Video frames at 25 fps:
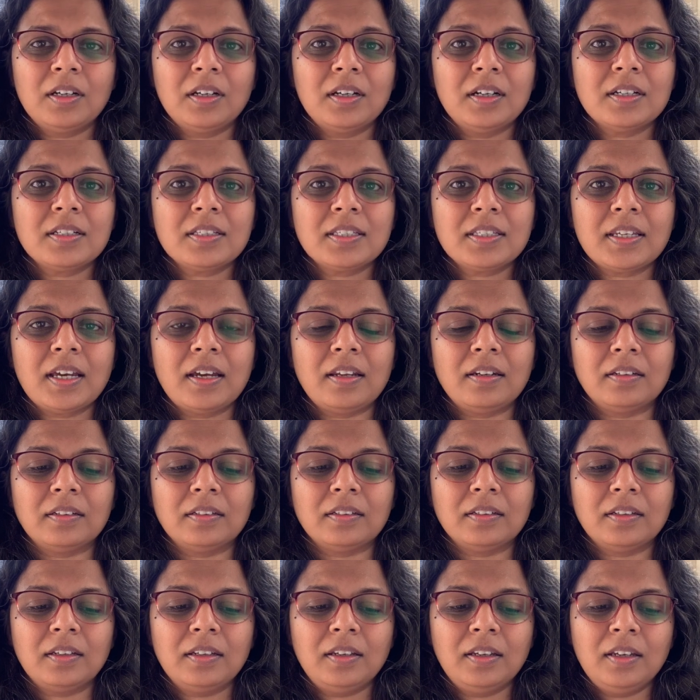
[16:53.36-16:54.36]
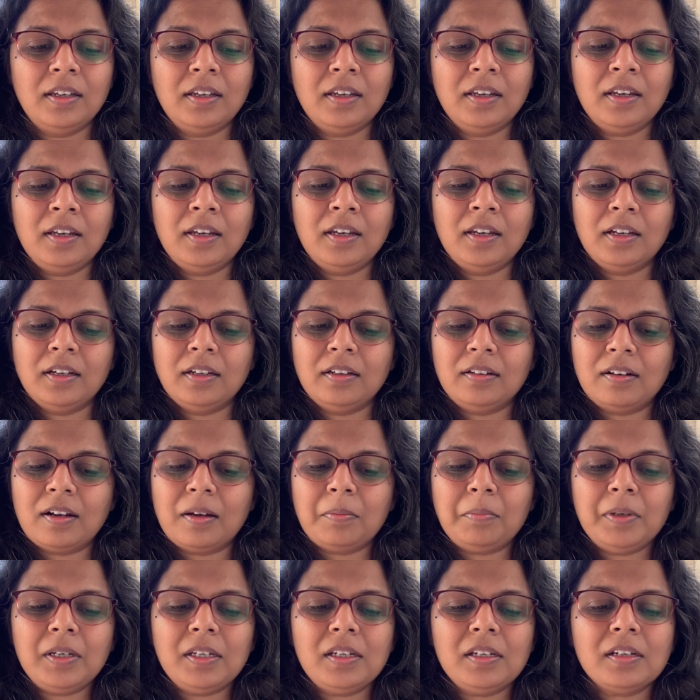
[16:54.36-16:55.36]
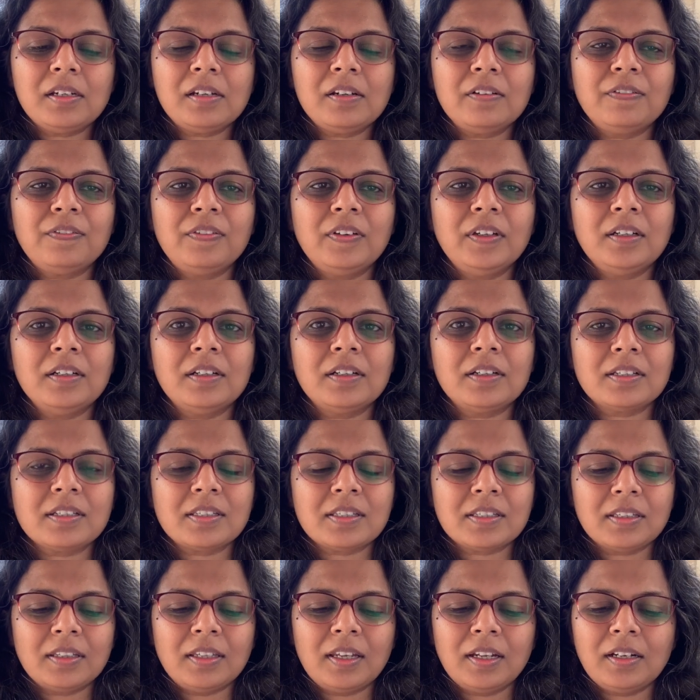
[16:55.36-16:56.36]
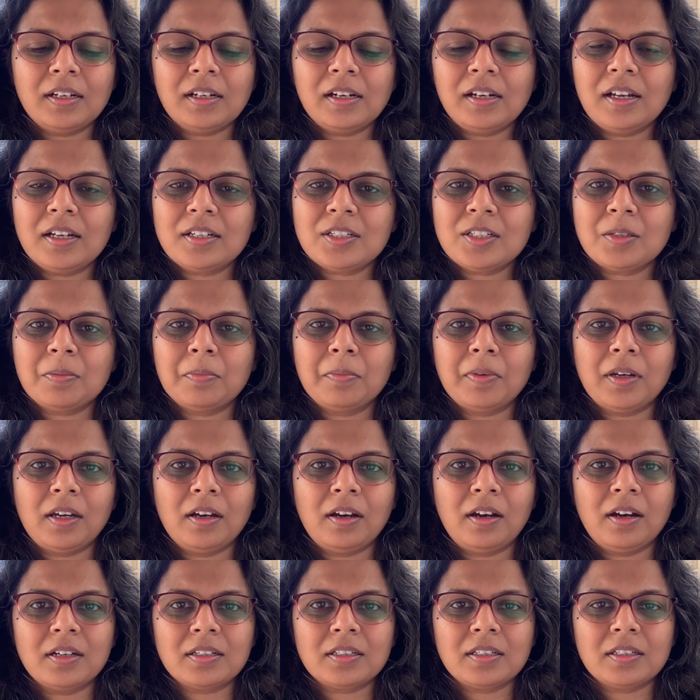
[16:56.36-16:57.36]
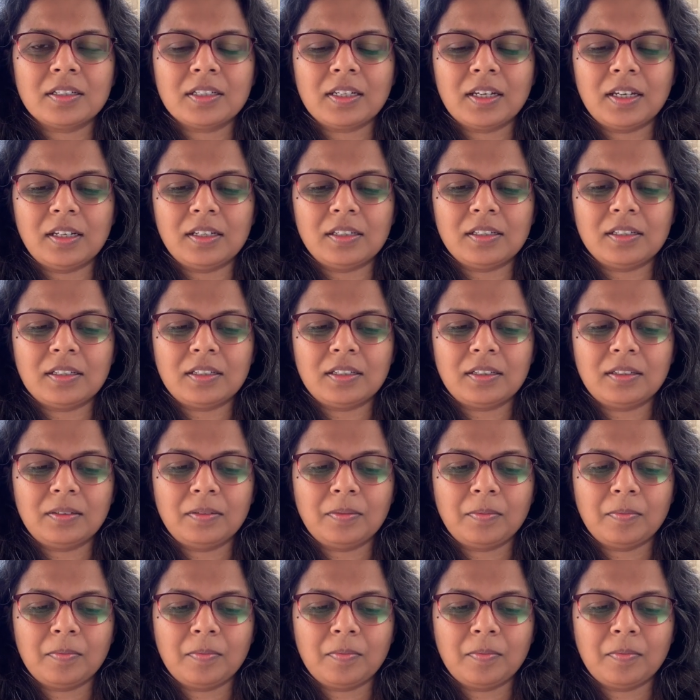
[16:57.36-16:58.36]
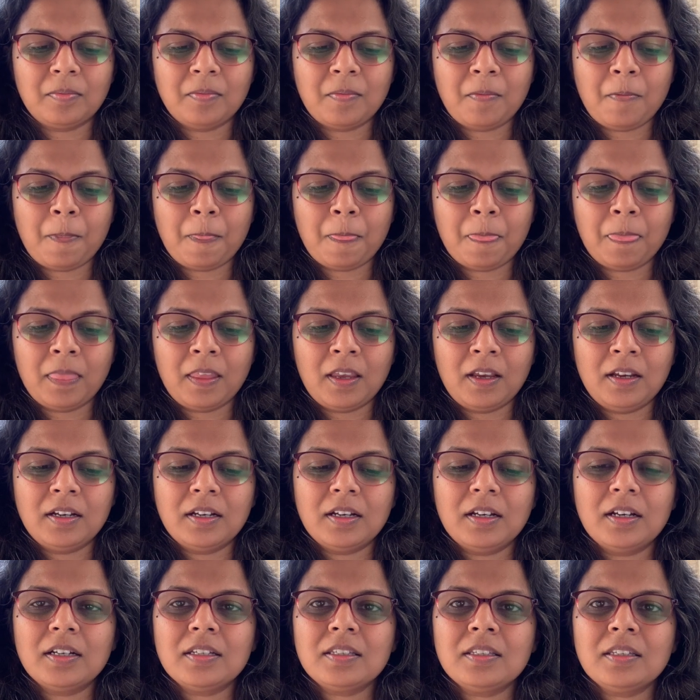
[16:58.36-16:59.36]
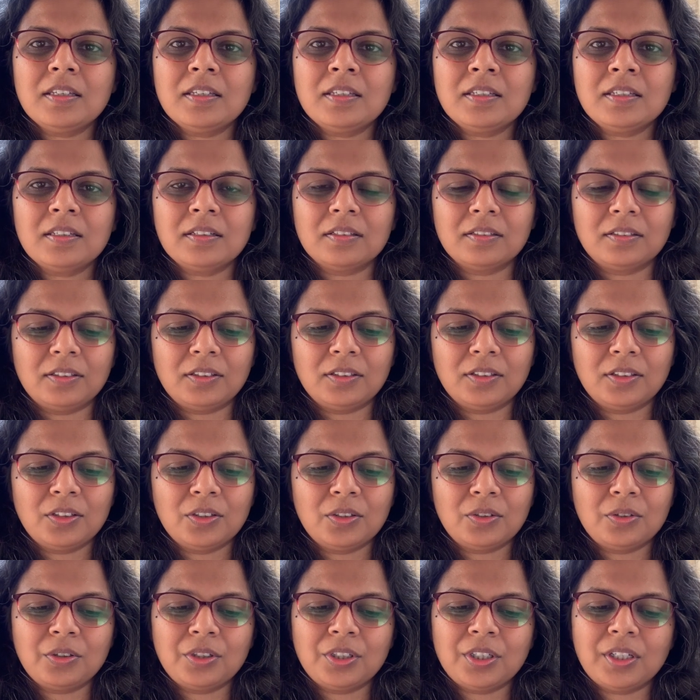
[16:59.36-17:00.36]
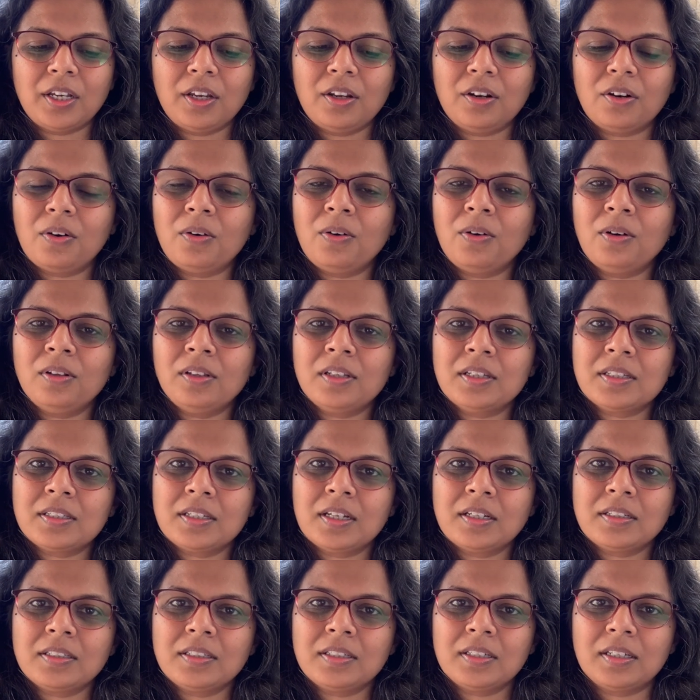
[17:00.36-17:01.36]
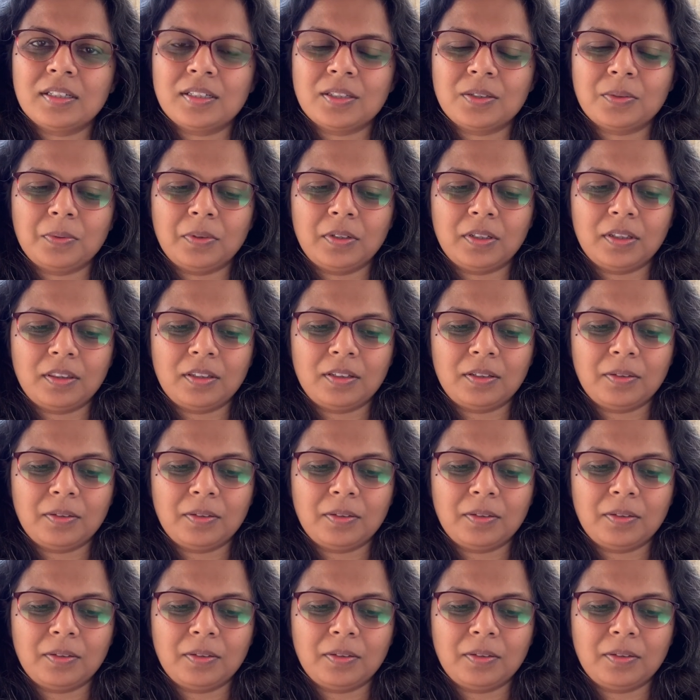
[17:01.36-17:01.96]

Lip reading: A son, grubby little fingers that clutch my heart tight. A sister to share all the sunsets with.